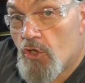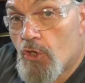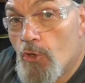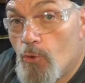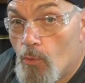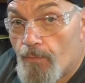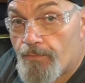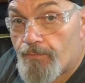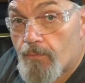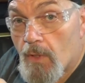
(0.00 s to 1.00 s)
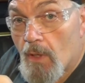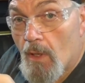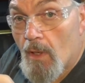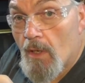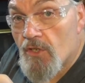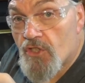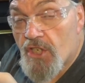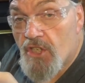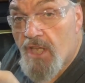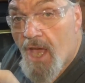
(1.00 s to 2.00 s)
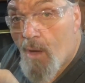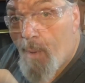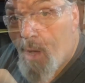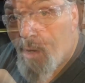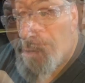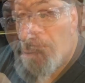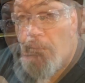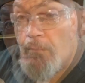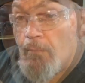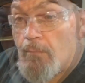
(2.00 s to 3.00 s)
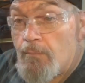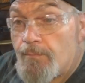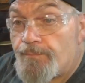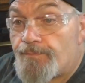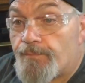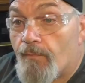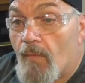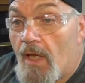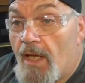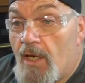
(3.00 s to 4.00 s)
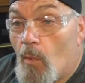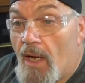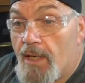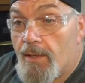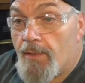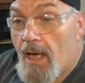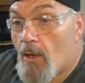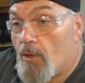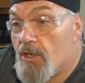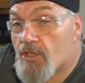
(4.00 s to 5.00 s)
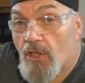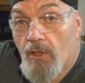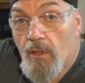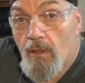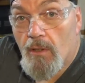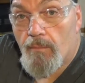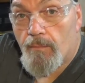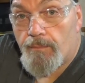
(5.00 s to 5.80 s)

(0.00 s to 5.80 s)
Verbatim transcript: two 60 cal ball Anyway, not only does it look good,